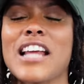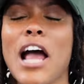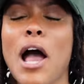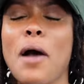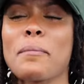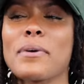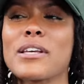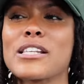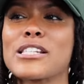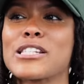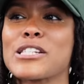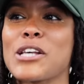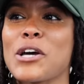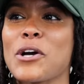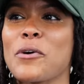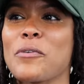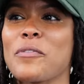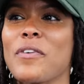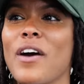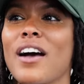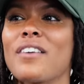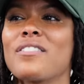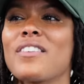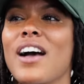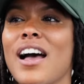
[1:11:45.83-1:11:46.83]
I'm assuming
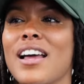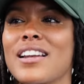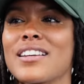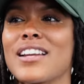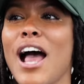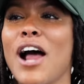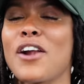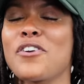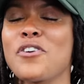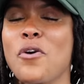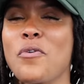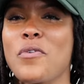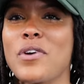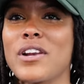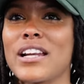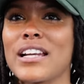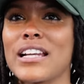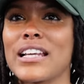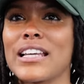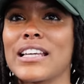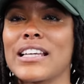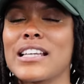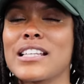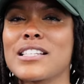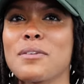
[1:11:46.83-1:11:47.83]
I, I I know what it
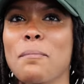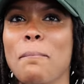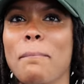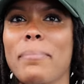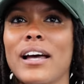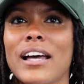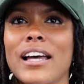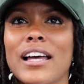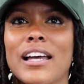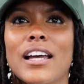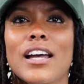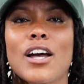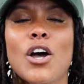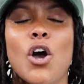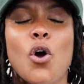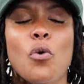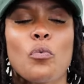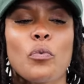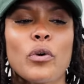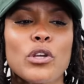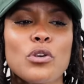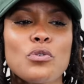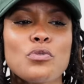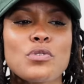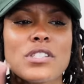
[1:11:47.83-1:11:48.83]
is, but
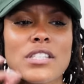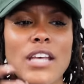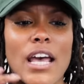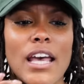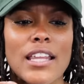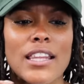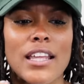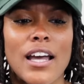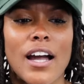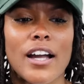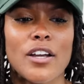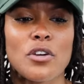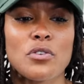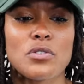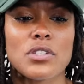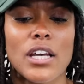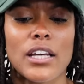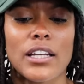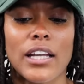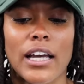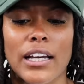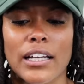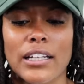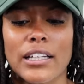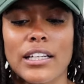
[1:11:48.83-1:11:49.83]
when you say that, are you saying
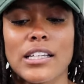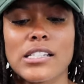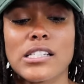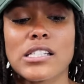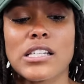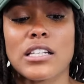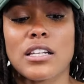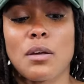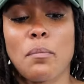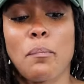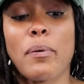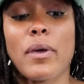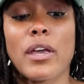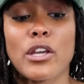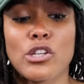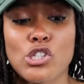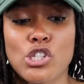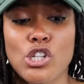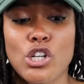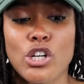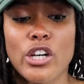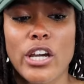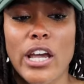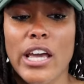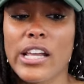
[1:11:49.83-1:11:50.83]
like a nigga sent a
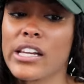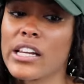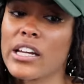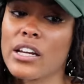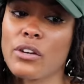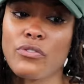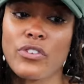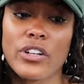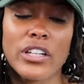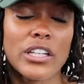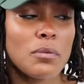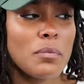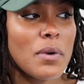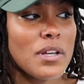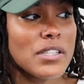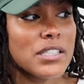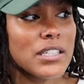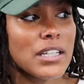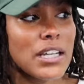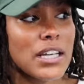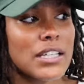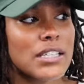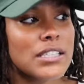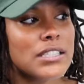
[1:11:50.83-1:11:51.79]
picture and then it really wasn't that